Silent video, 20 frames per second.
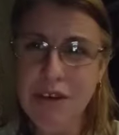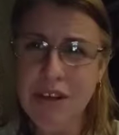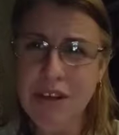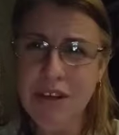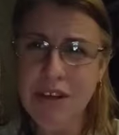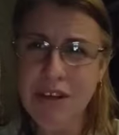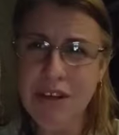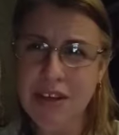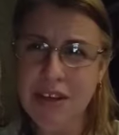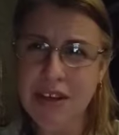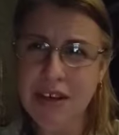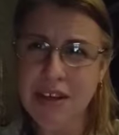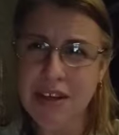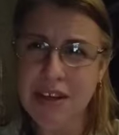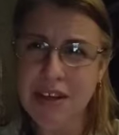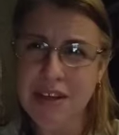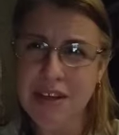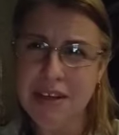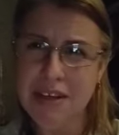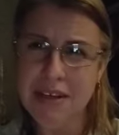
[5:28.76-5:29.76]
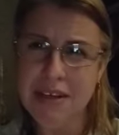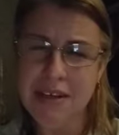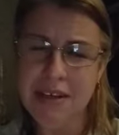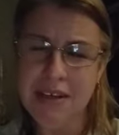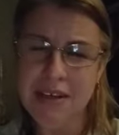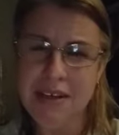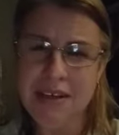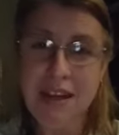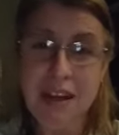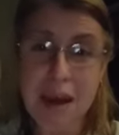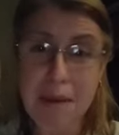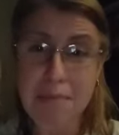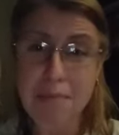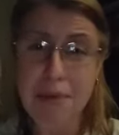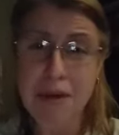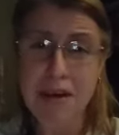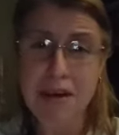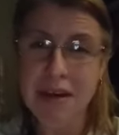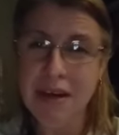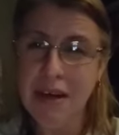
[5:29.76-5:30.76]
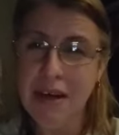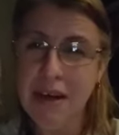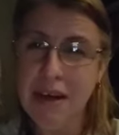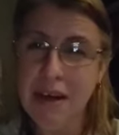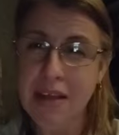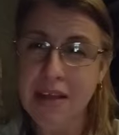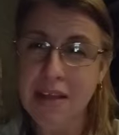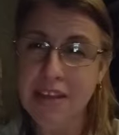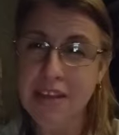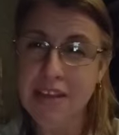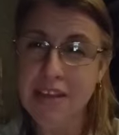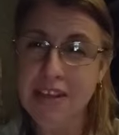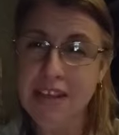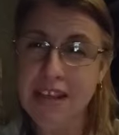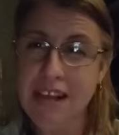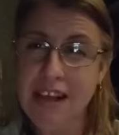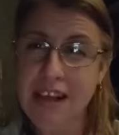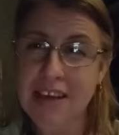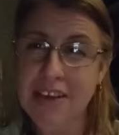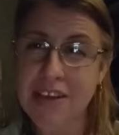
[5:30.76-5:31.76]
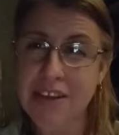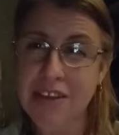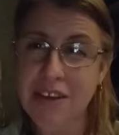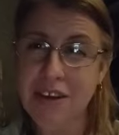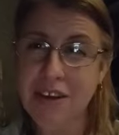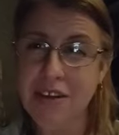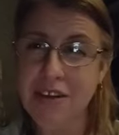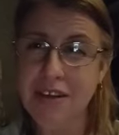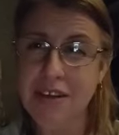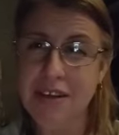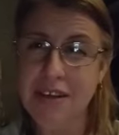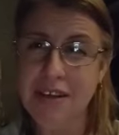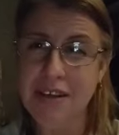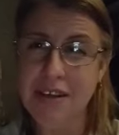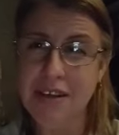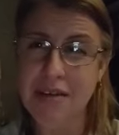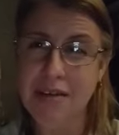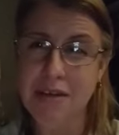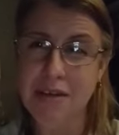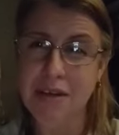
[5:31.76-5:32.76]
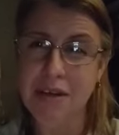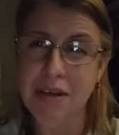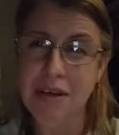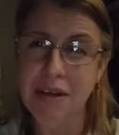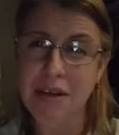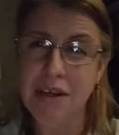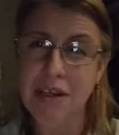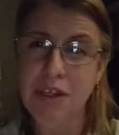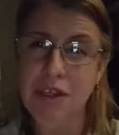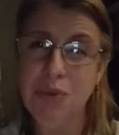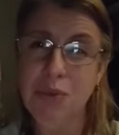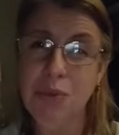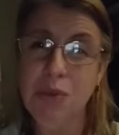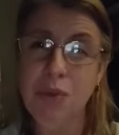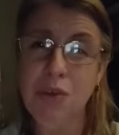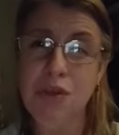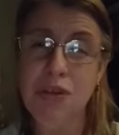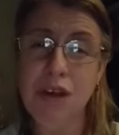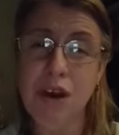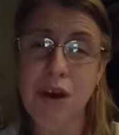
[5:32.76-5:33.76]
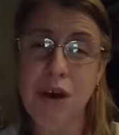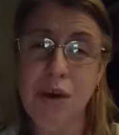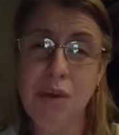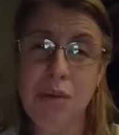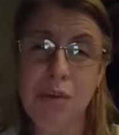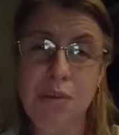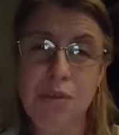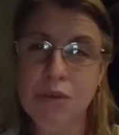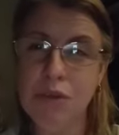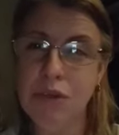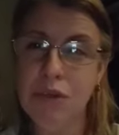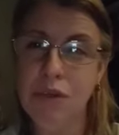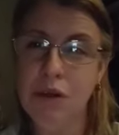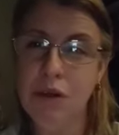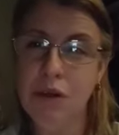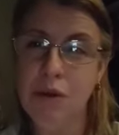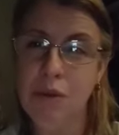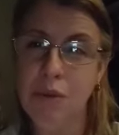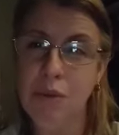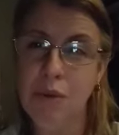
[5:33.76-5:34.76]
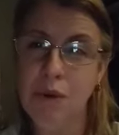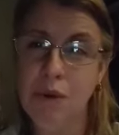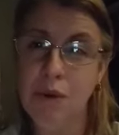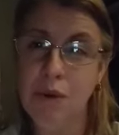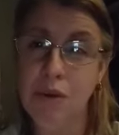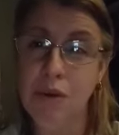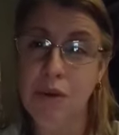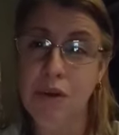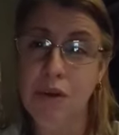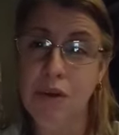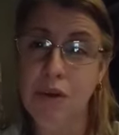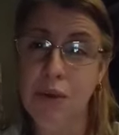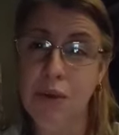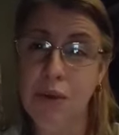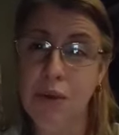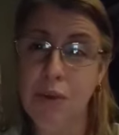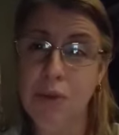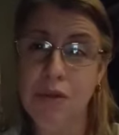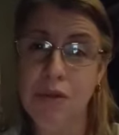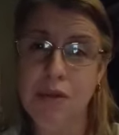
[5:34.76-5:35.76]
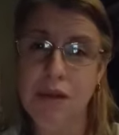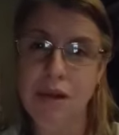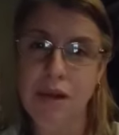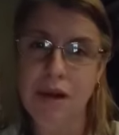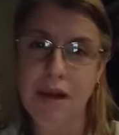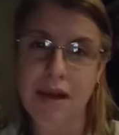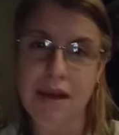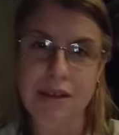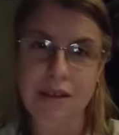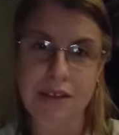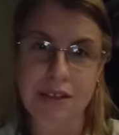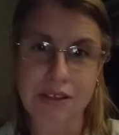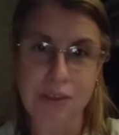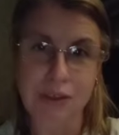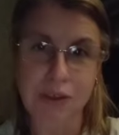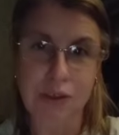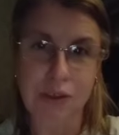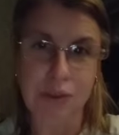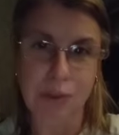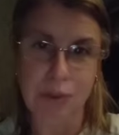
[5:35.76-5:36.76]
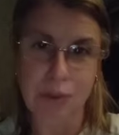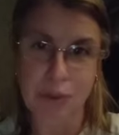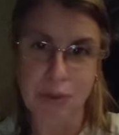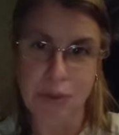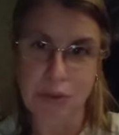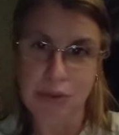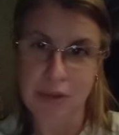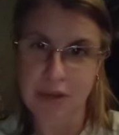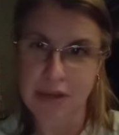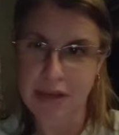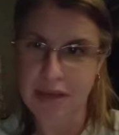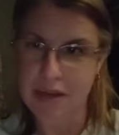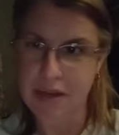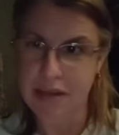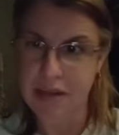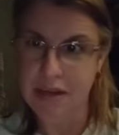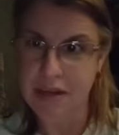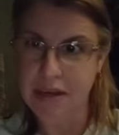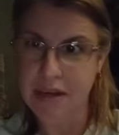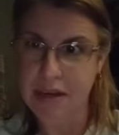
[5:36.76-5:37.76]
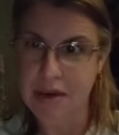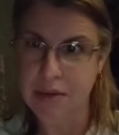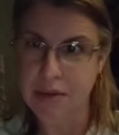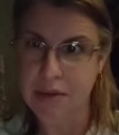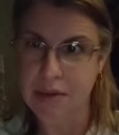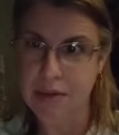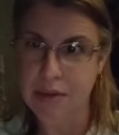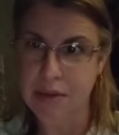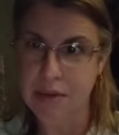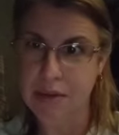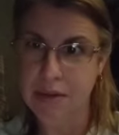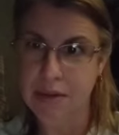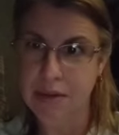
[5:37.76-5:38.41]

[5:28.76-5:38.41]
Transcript: Grinch said, Gip! And the sleigh started down towards the homes where all the whoos lay a snooze in the town.